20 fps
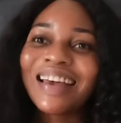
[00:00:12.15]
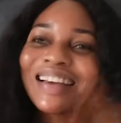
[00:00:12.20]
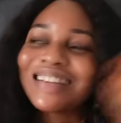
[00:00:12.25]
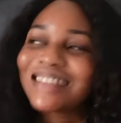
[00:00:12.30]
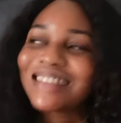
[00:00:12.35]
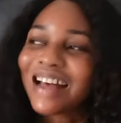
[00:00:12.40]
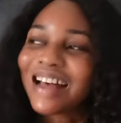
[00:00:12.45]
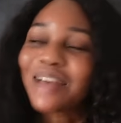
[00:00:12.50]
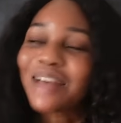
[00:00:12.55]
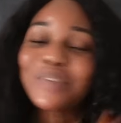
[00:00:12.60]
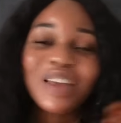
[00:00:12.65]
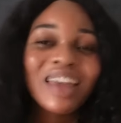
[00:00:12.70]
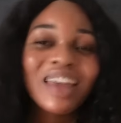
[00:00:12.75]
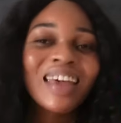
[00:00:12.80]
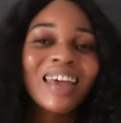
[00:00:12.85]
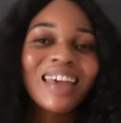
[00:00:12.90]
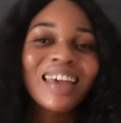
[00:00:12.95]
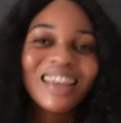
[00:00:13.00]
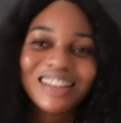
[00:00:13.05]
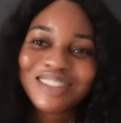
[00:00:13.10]
Is having
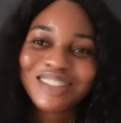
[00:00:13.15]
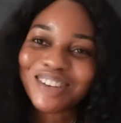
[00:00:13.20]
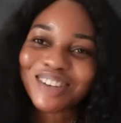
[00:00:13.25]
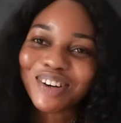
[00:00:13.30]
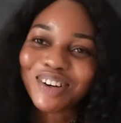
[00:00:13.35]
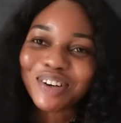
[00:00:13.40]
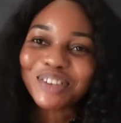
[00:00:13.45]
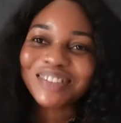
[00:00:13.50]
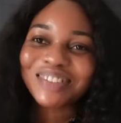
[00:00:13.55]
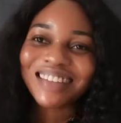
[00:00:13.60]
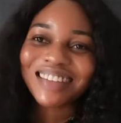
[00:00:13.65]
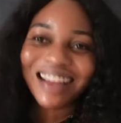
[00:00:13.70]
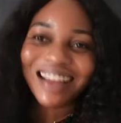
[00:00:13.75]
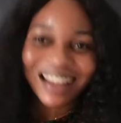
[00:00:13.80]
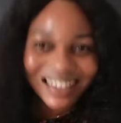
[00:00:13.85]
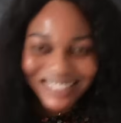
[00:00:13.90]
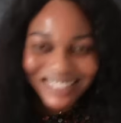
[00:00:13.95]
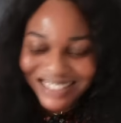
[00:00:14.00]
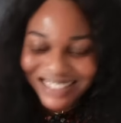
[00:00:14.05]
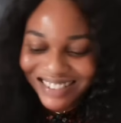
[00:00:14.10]
kids all
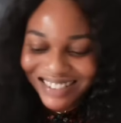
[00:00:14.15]
that?